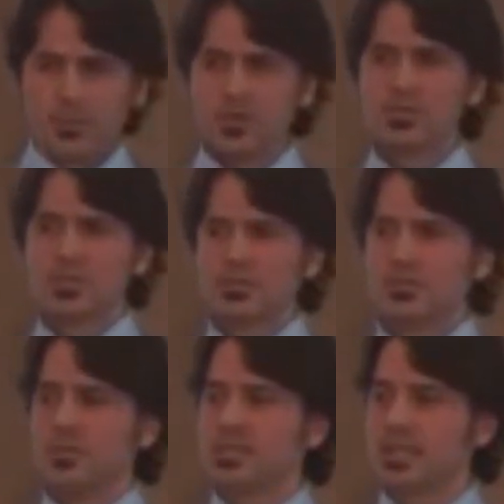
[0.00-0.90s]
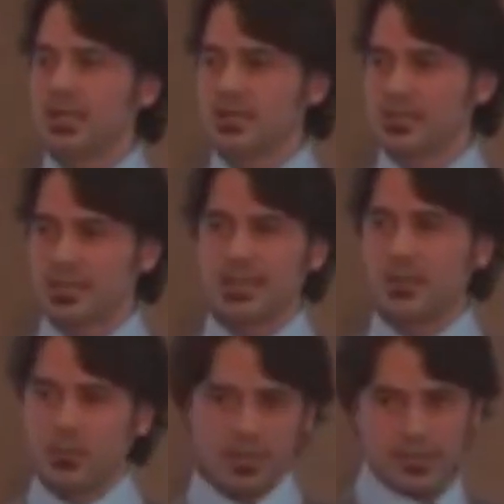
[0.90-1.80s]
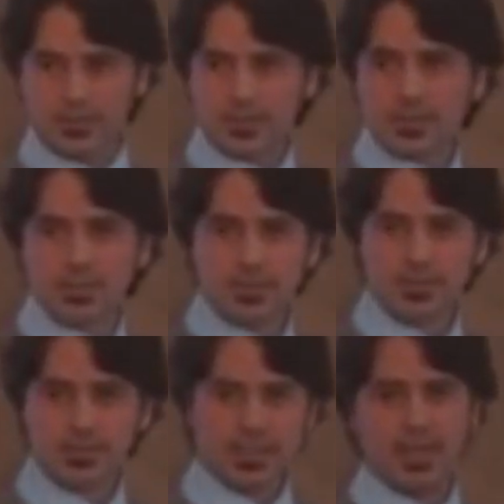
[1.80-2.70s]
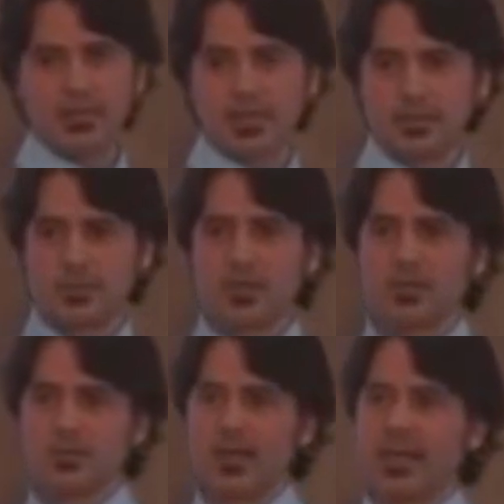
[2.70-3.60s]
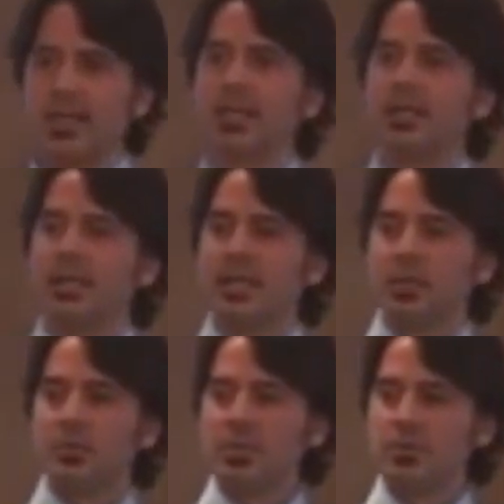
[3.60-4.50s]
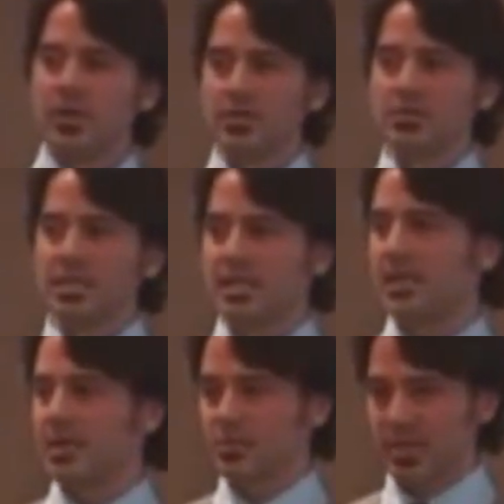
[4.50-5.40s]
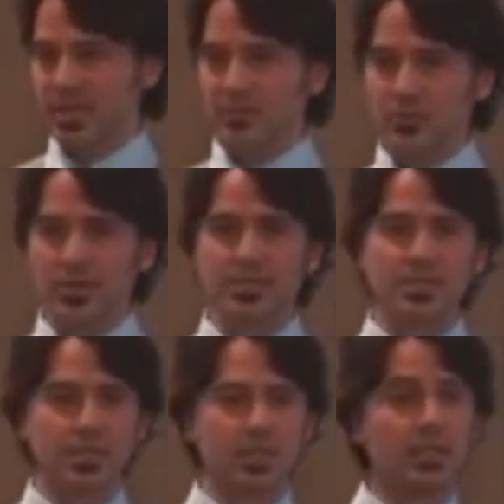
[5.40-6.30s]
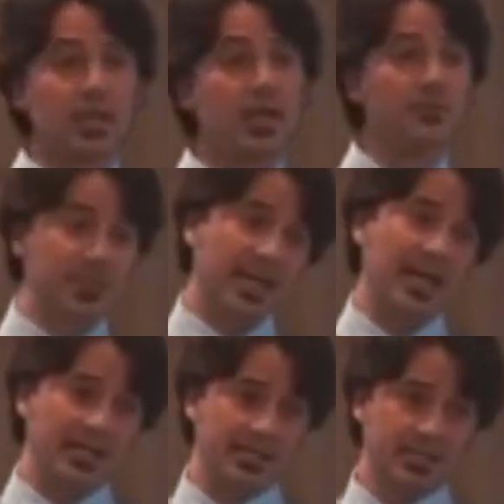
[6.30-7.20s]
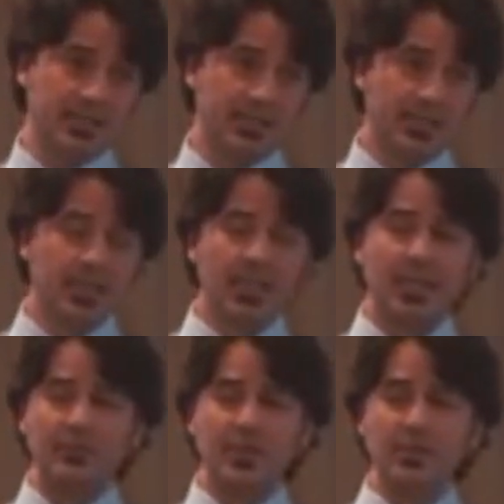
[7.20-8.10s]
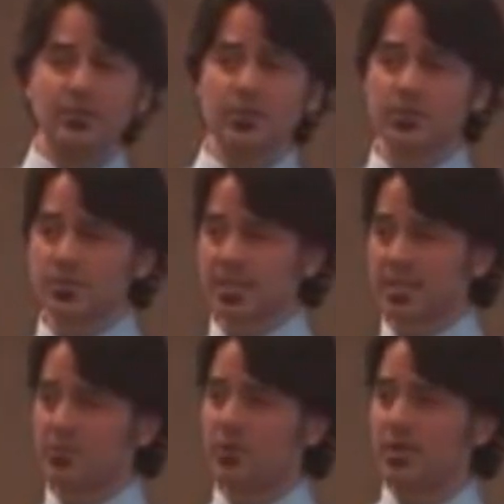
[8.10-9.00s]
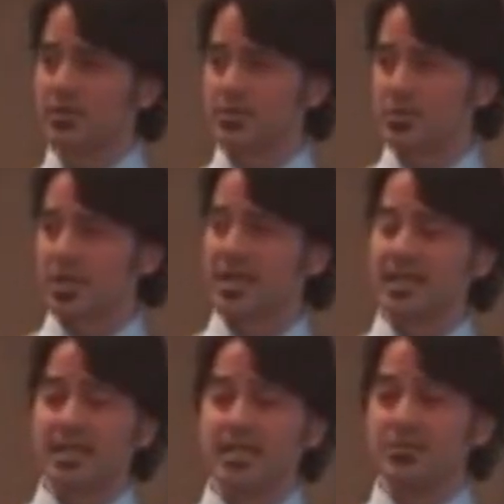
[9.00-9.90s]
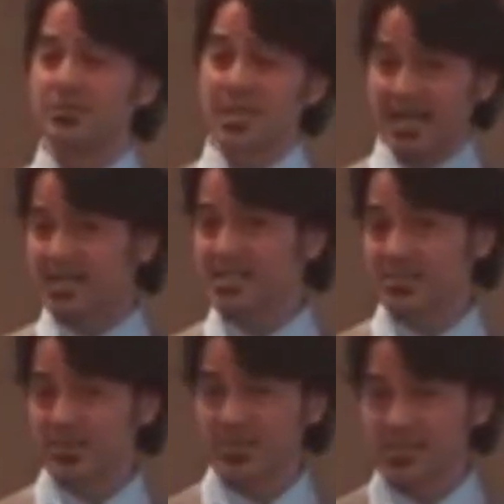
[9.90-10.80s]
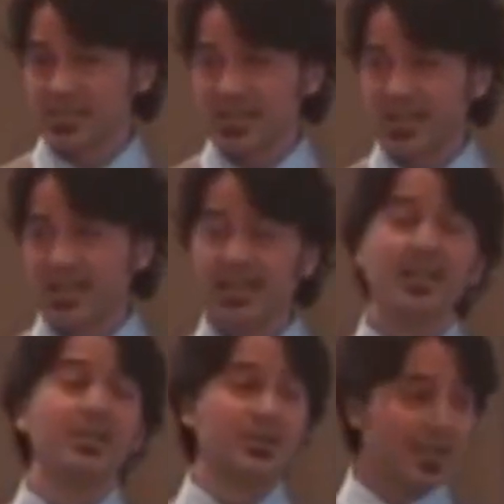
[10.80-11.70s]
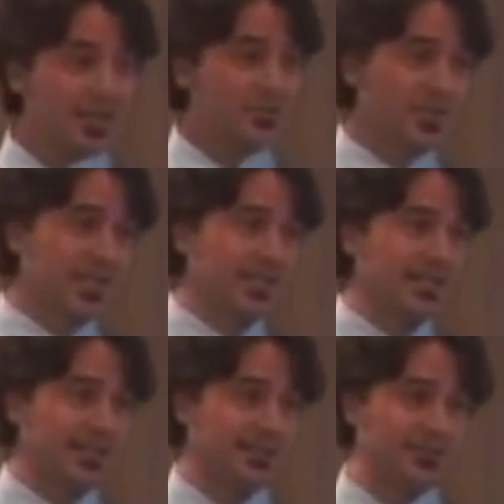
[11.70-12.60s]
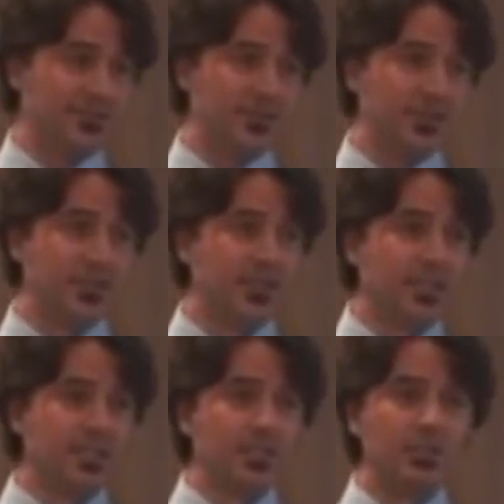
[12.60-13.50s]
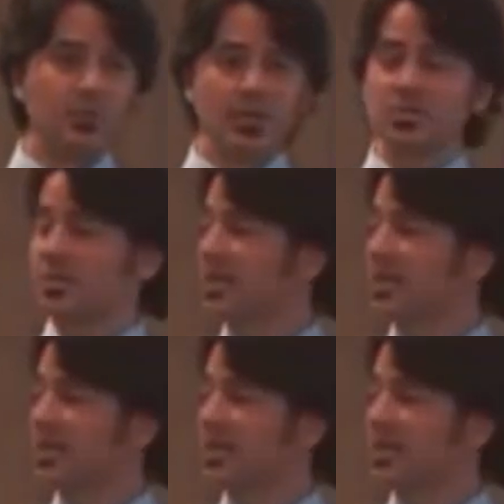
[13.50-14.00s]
Most of you would be scared and say, that water's scary, I'm running away. When you understand how your body works, you're going to love that. And if any of you are drinking the water and trying it and you're not experiencing that, you're not drinking enough. You want to